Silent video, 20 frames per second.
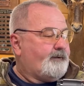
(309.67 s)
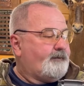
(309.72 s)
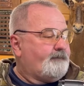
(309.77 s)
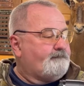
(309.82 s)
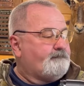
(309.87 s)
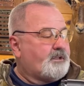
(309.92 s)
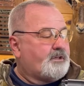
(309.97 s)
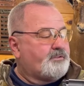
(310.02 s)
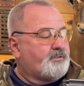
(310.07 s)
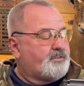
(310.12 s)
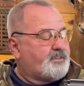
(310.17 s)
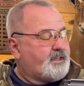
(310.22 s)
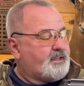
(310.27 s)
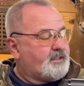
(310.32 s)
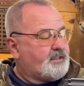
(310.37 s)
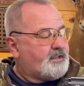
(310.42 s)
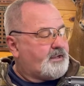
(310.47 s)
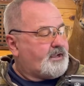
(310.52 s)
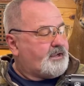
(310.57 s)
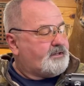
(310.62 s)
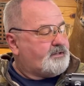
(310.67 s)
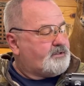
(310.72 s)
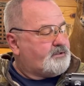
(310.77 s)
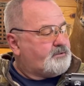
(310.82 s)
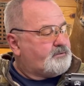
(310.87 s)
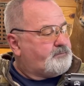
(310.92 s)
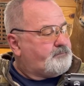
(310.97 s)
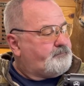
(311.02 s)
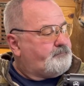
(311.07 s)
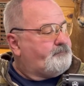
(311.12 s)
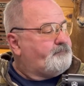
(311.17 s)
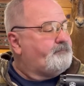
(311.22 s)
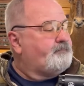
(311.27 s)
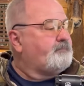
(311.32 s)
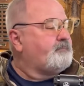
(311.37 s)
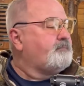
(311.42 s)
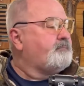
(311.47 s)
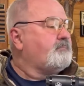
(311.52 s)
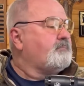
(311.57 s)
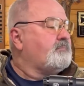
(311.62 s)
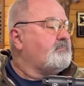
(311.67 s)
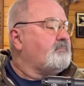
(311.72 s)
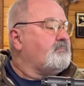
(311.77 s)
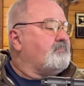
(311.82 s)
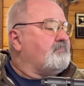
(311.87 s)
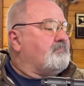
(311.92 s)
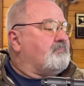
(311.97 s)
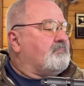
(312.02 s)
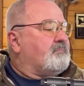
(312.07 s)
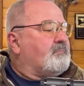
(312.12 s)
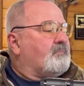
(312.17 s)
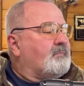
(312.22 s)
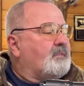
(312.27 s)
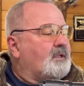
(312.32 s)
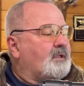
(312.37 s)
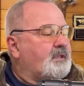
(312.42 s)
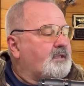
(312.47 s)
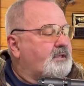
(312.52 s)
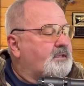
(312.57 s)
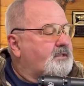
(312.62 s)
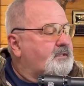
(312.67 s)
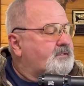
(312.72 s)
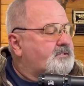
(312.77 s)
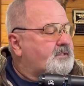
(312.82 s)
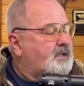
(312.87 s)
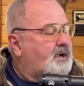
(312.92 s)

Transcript: Another thing that I do is